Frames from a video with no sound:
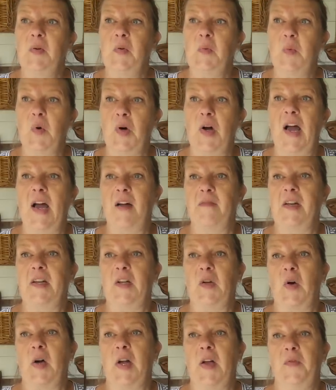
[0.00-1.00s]
What have I
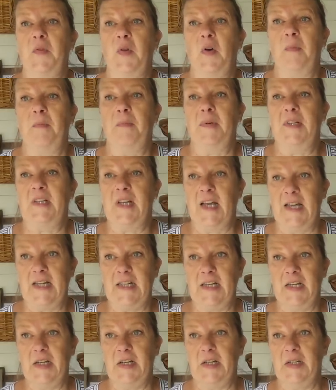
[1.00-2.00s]
got? I've got
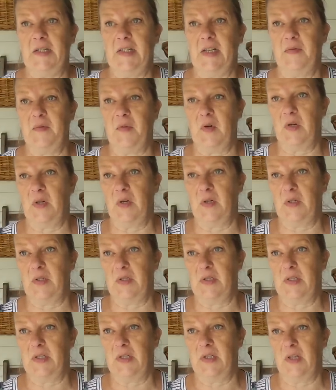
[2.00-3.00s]
potatoes, I've
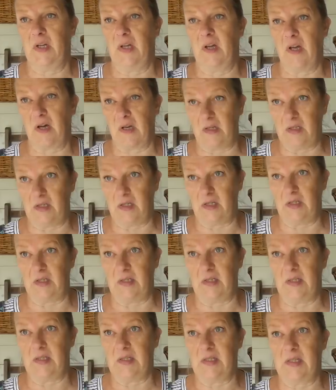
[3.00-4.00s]
got
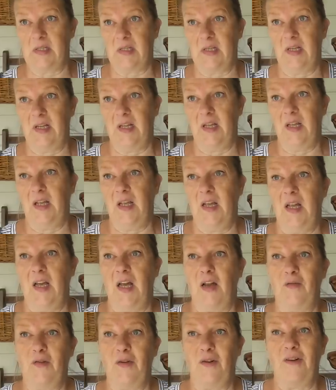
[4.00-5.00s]
onions,
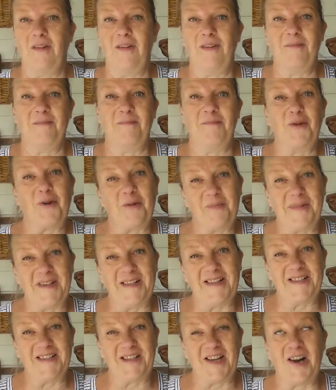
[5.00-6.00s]
I've got broad
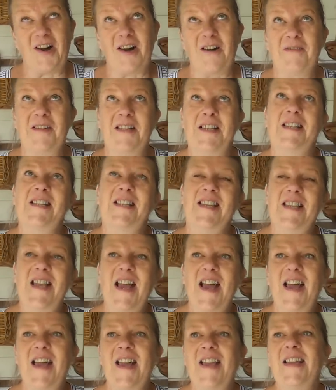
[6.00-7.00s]
beans to harvest,
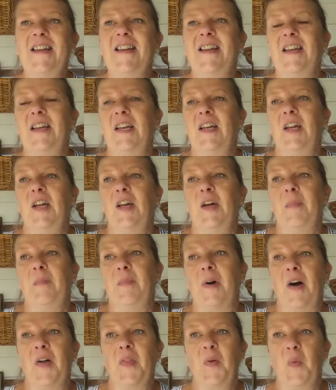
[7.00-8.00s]
yay!
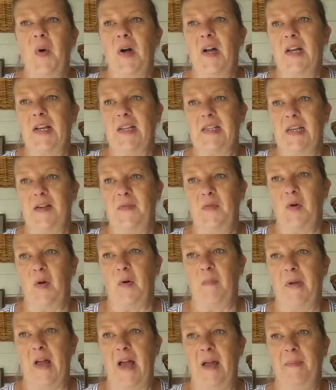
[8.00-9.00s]
But otherwise I've
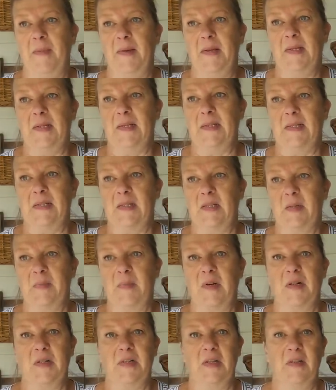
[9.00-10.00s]
got peppers and
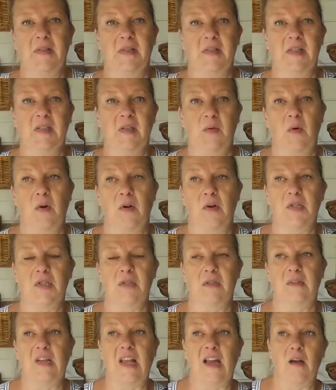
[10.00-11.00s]
tomatoes and
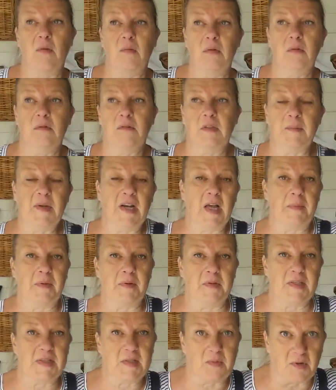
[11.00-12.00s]
squash. Now, the minute I
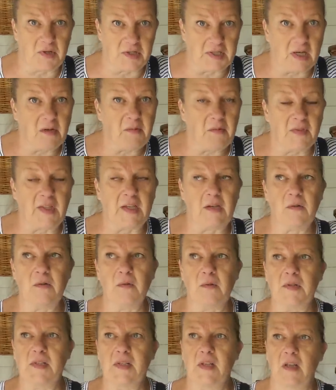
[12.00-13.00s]
put the squash out, they could
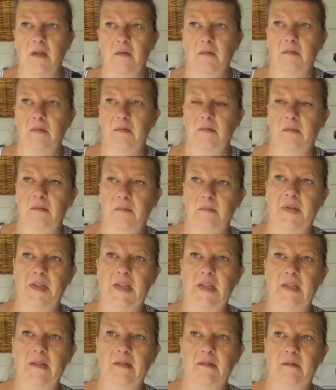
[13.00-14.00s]
also
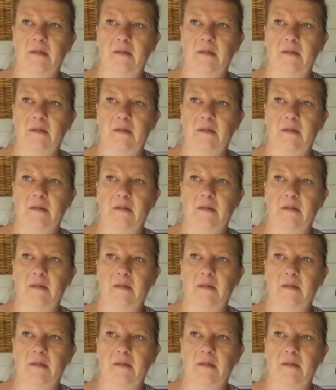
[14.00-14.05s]
be